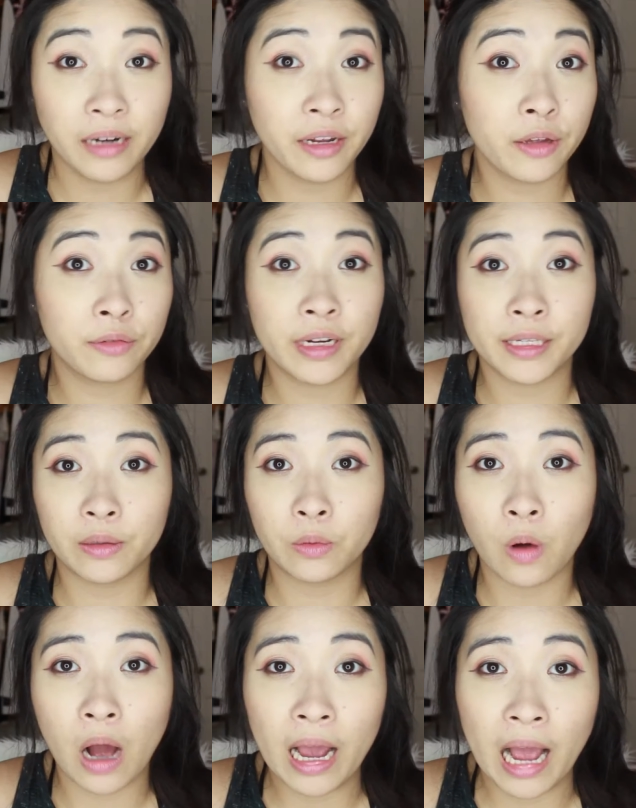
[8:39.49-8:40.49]
Another reason
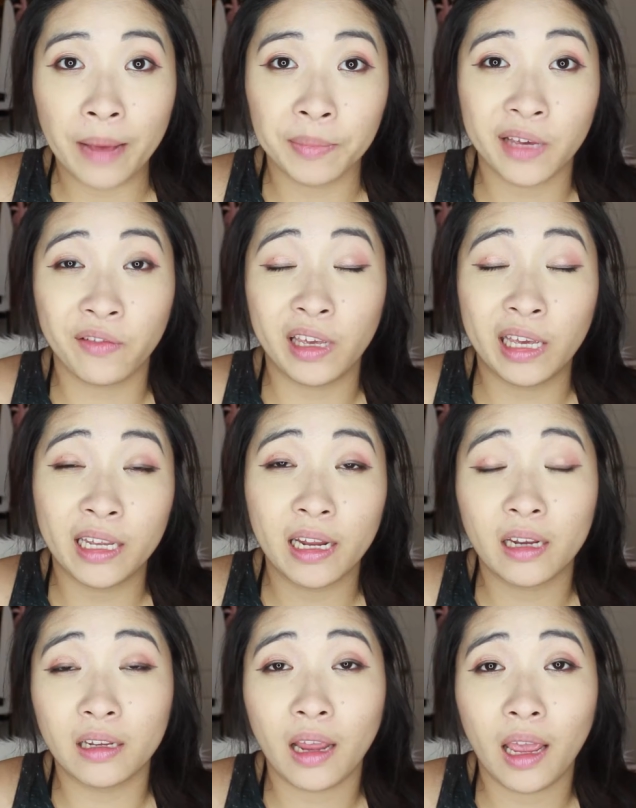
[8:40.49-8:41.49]
why I'm giving it
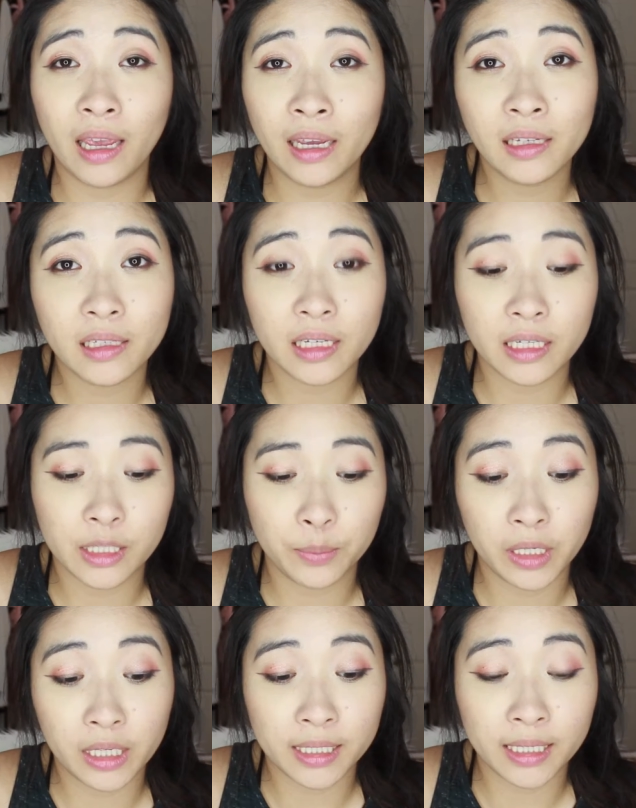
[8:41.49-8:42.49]
an 8 is
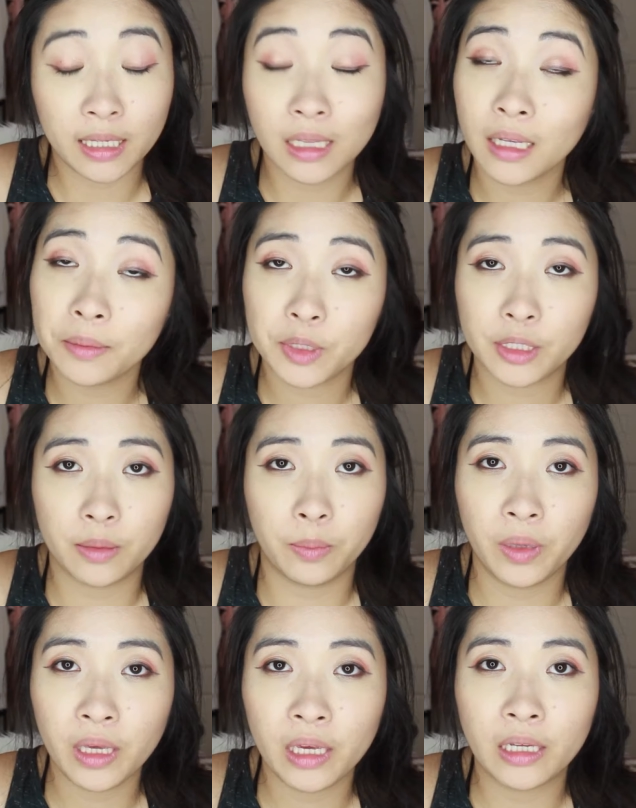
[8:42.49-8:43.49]
because it claims to
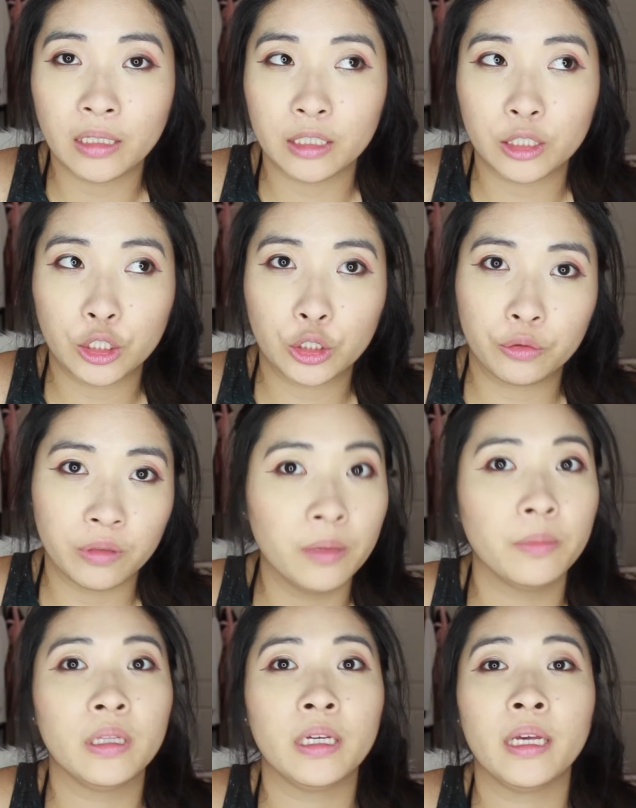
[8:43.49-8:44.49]
be an
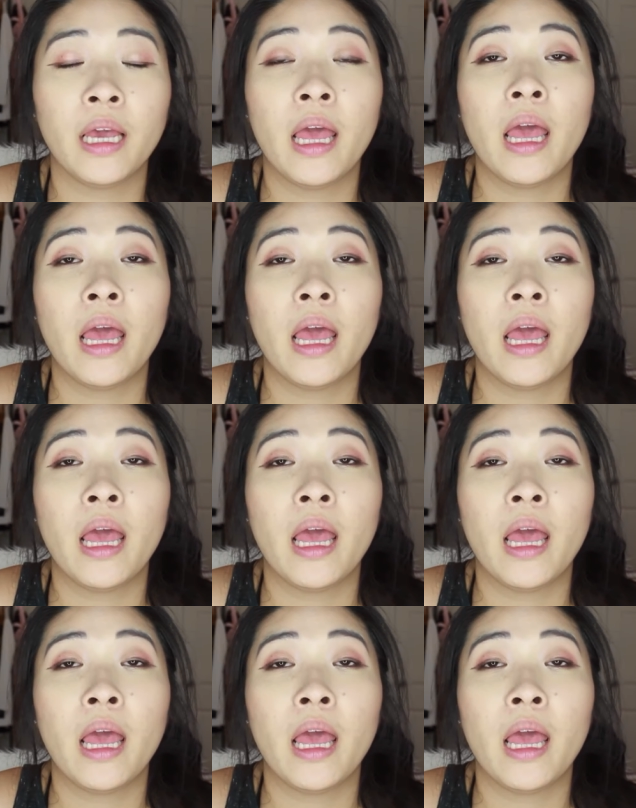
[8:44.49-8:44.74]
extremely